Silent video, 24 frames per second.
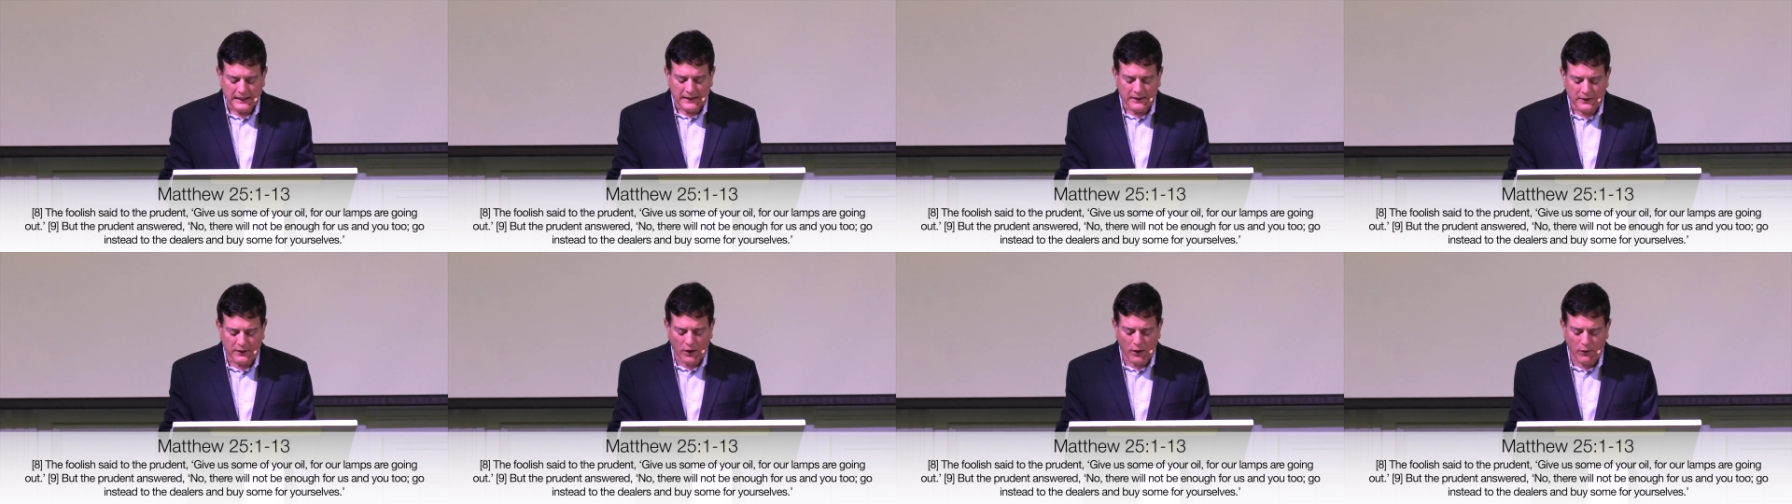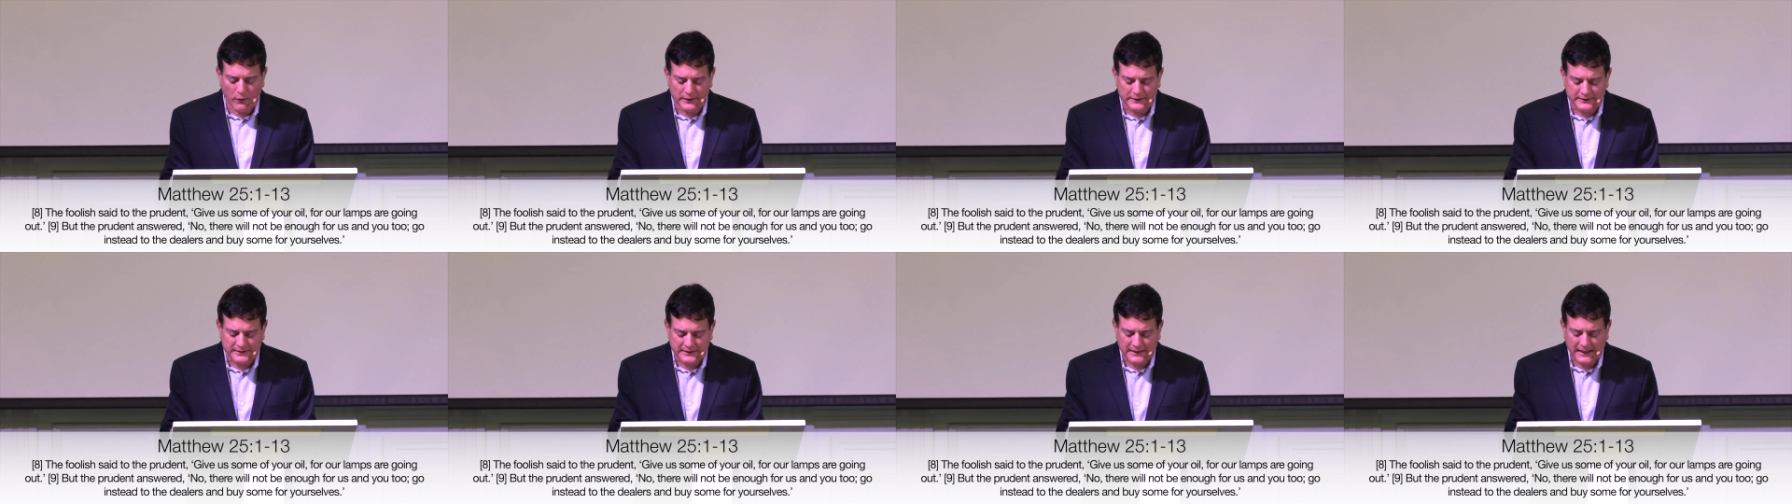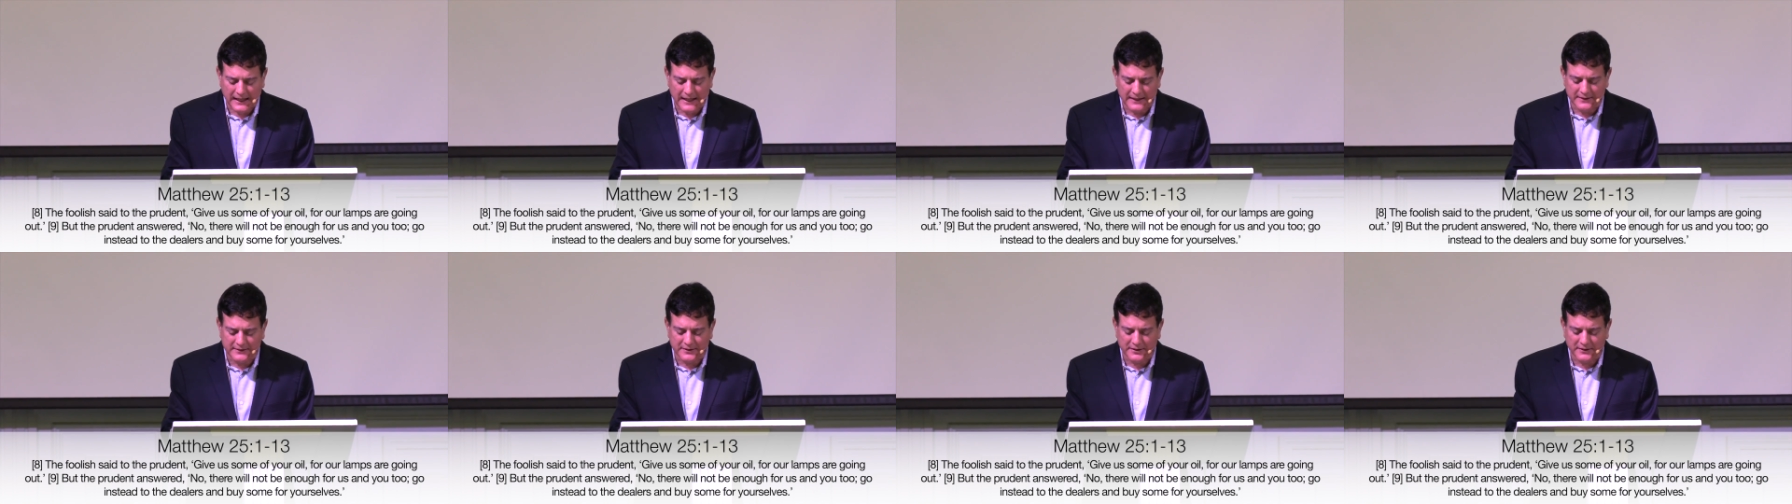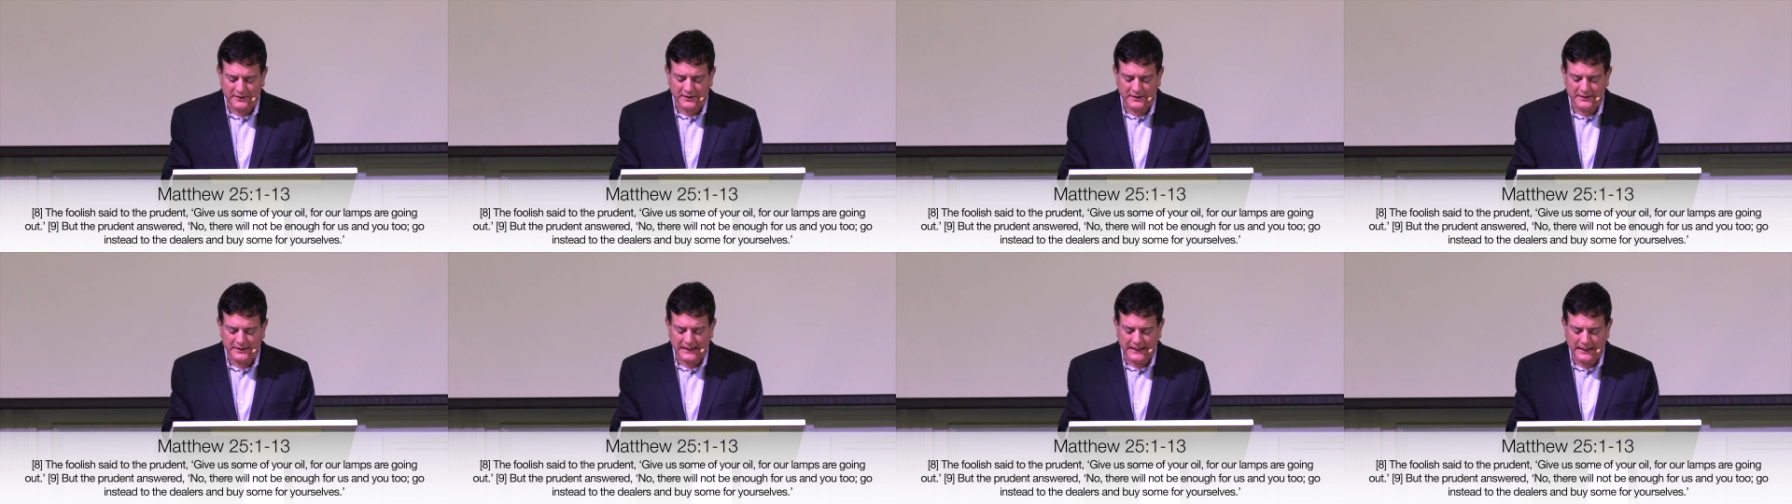Go instead to
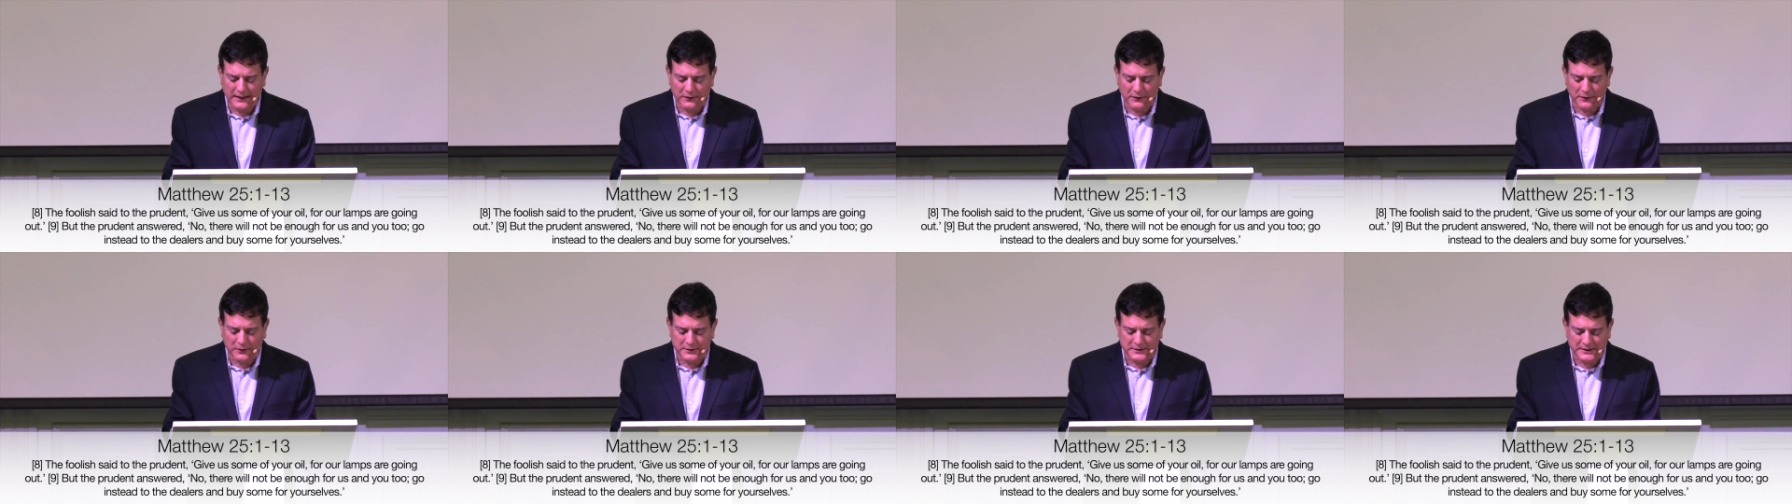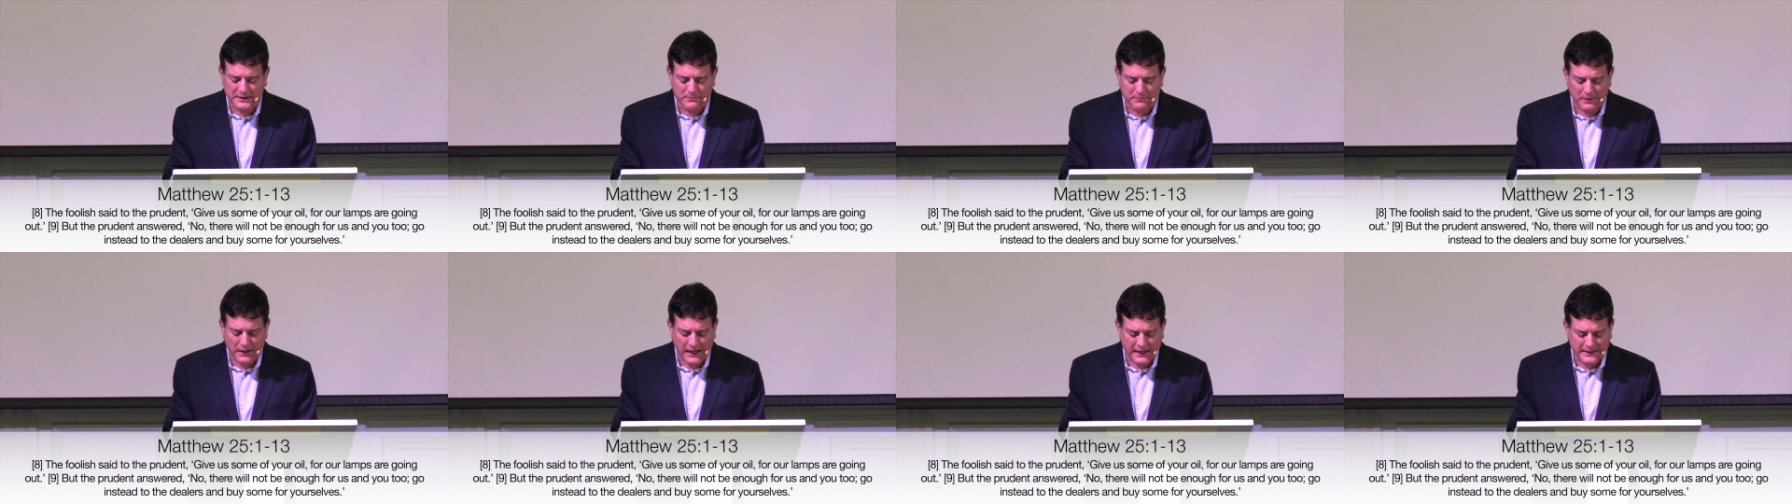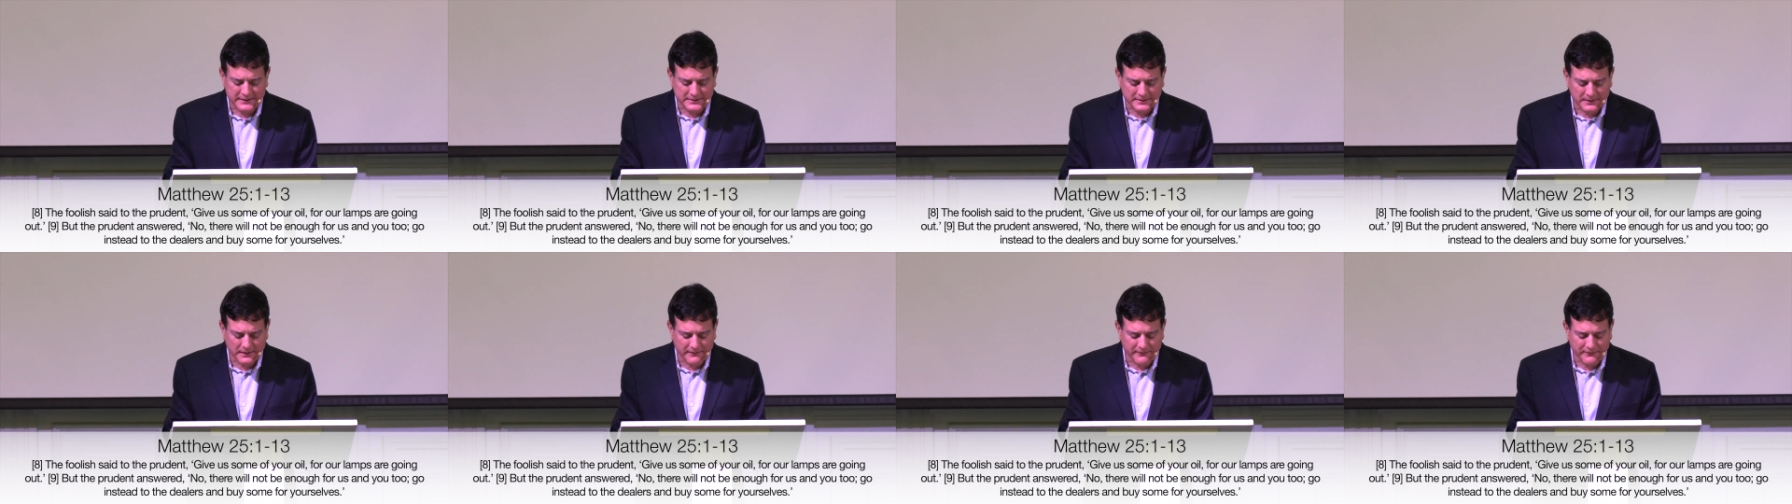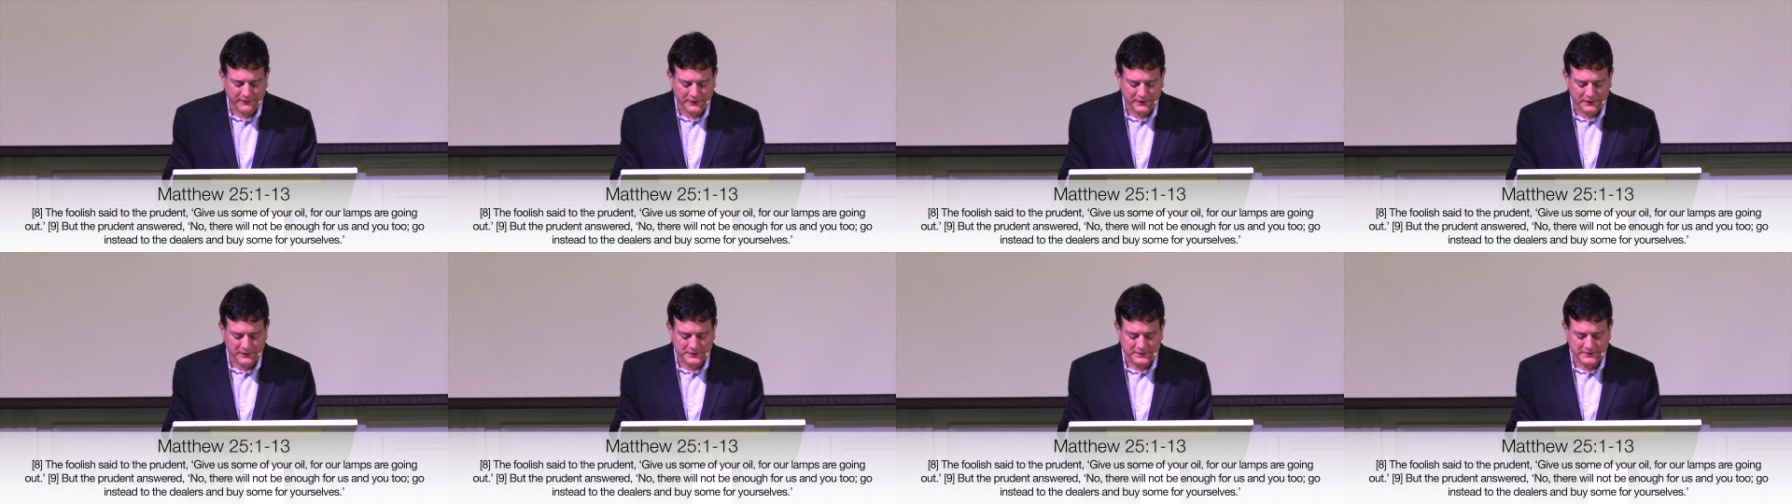the dealers and buy some
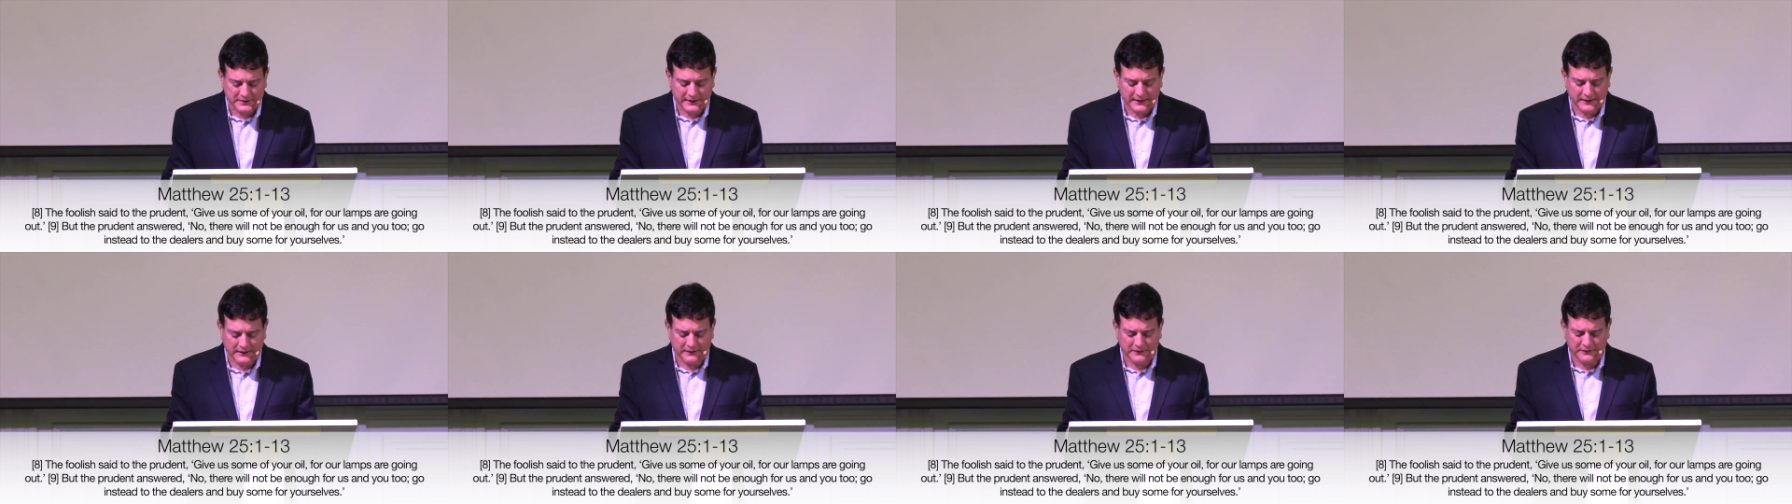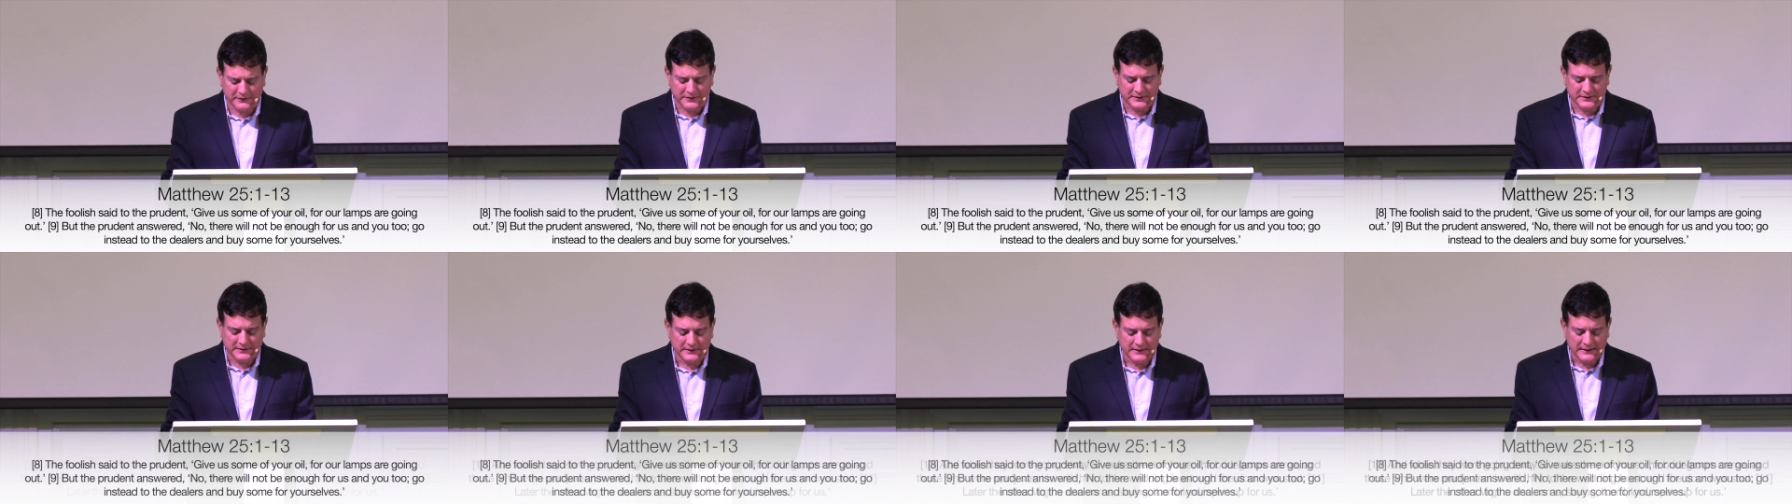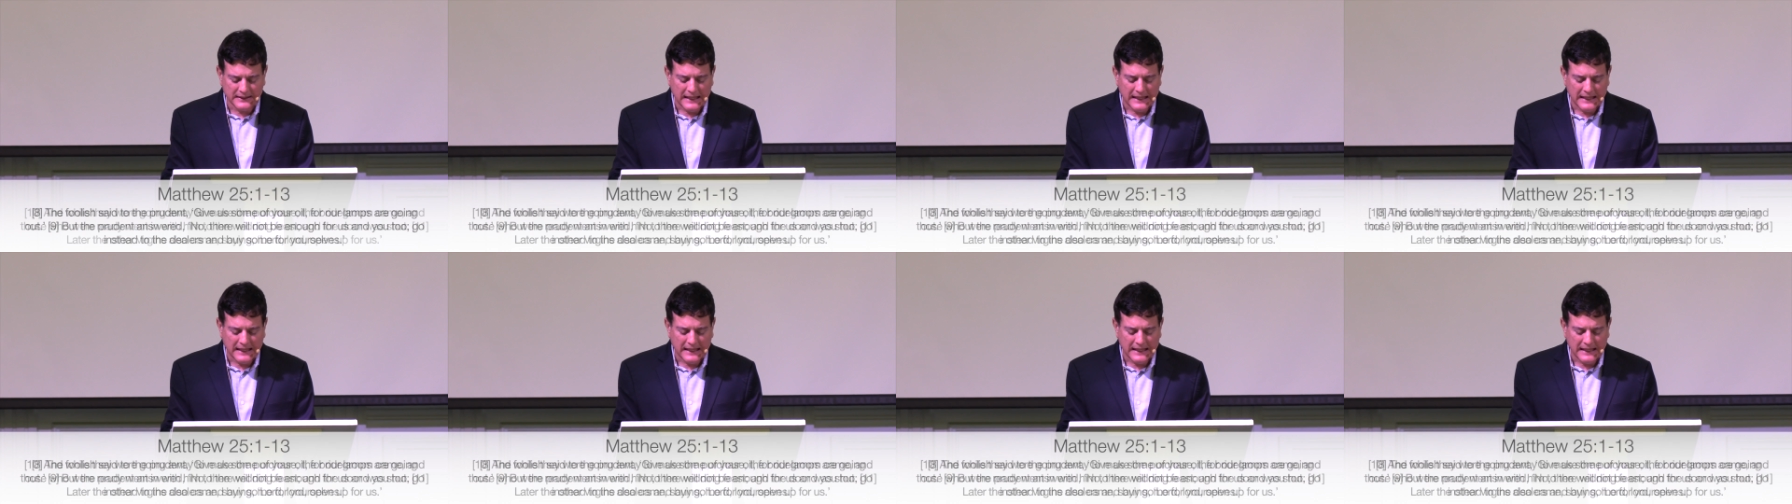for yourselves.'